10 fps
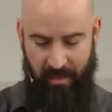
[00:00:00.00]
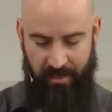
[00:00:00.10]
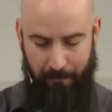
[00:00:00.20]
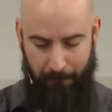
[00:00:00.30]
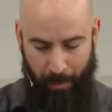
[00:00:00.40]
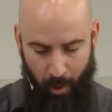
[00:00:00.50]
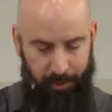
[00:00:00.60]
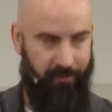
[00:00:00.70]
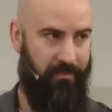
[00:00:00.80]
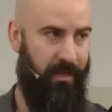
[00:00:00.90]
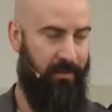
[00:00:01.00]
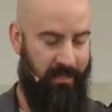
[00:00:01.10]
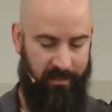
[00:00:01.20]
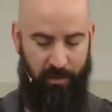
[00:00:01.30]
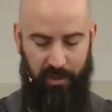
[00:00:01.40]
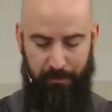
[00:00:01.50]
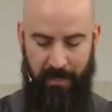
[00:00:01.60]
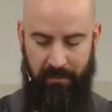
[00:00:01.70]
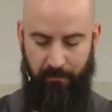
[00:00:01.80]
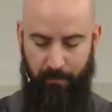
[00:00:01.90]
that both of them, in their
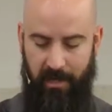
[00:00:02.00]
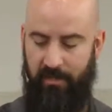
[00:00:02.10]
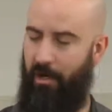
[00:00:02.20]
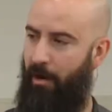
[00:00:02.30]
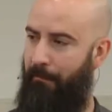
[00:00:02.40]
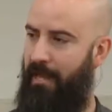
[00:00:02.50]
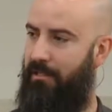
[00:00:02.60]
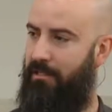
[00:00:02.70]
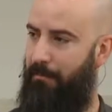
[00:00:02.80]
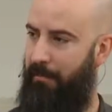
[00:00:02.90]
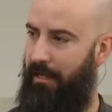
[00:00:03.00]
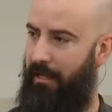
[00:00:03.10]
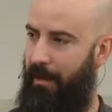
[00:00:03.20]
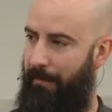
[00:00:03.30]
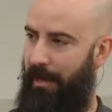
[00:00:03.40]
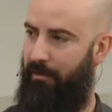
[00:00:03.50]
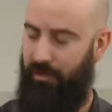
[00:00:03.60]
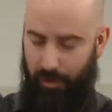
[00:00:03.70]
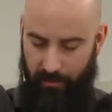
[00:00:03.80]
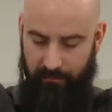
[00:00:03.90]
respective ways, are meant to be about
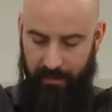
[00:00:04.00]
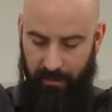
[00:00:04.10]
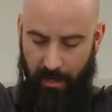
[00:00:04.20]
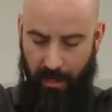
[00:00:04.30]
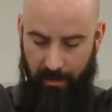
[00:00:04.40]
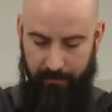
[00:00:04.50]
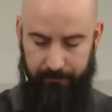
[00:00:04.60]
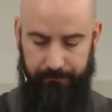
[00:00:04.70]
serving God.